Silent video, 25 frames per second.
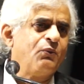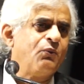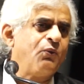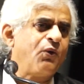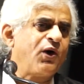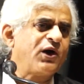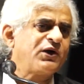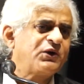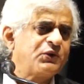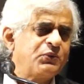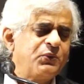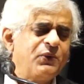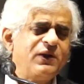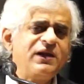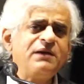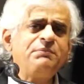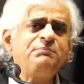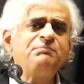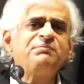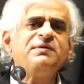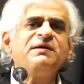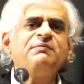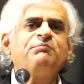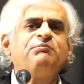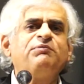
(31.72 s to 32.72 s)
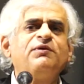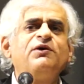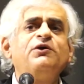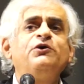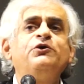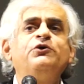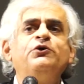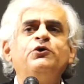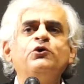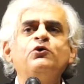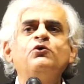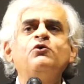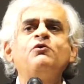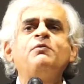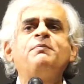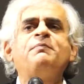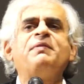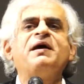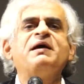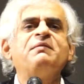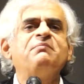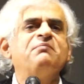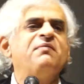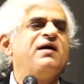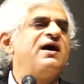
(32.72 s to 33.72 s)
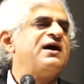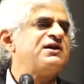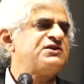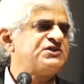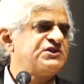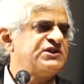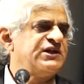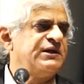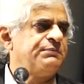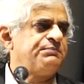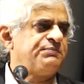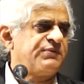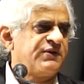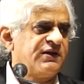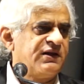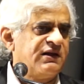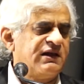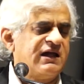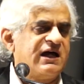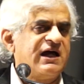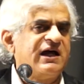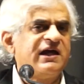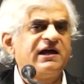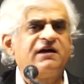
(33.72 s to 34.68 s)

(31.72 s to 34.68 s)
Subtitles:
what will people do by March, April?